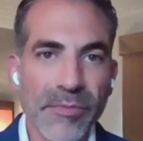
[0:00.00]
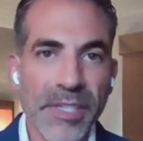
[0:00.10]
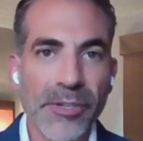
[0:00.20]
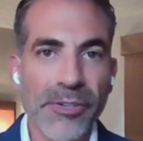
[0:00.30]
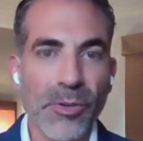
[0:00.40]

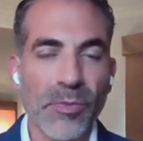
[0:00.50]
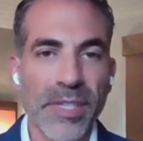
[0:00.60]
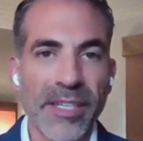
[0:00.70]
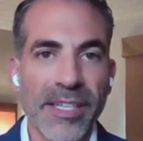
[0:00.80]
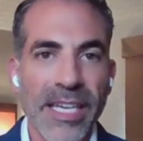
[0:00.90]
severe
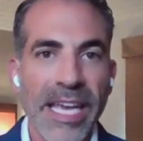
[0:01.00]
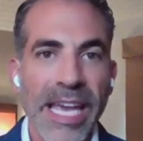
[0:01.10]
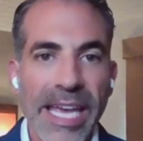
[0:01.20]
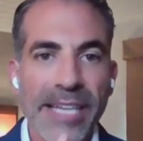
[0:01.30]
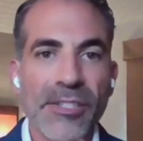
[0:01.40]
COVID
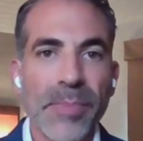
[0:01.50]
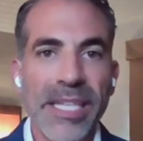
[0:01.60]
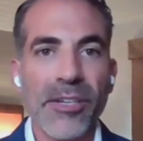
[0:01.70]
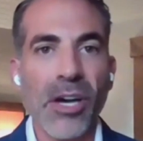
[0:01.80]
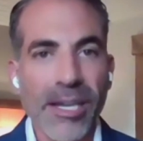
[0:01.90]
and to
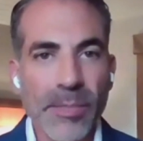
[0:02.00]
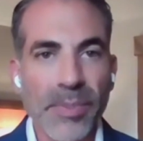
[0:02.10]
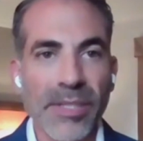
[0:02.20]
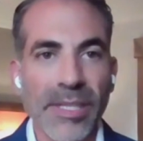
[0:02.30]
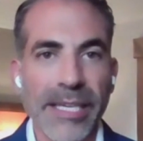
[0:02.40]
being
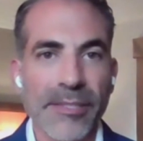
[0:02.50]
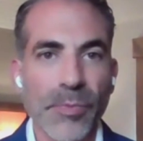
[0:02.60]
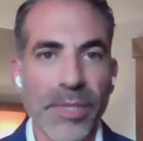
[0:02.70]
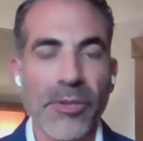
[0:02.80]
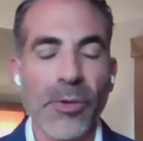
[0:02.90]
hospitalized
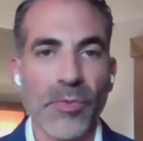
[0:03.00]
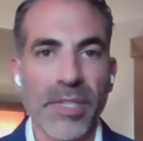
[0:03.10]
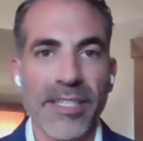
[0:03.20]
with COVID.